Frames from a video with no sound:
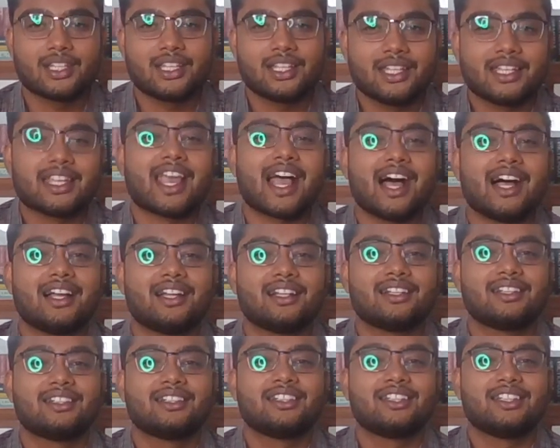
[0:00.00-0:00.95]
Yeah,
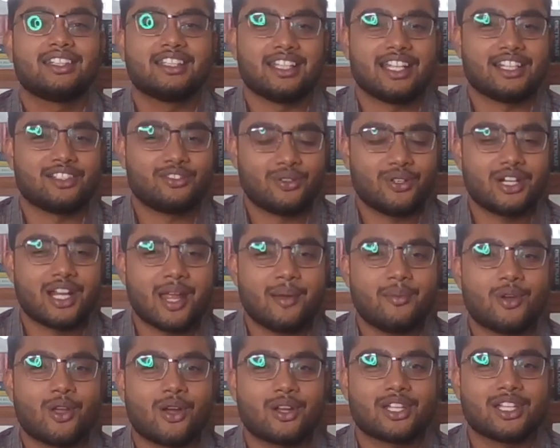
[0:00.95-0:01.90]
that's what I'm
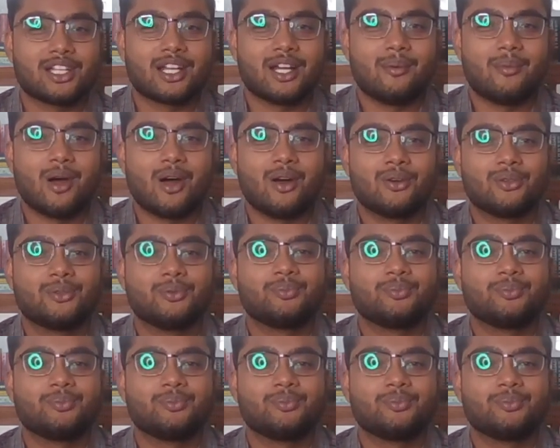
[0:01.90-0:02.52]
talking about.